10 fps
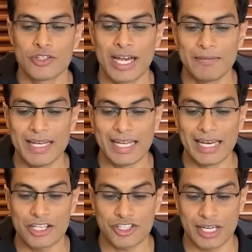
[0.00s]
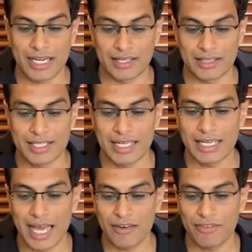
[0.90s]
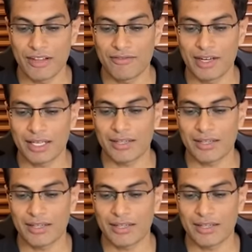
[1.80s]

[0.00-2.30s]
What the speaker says: So let me illustrate this entire framework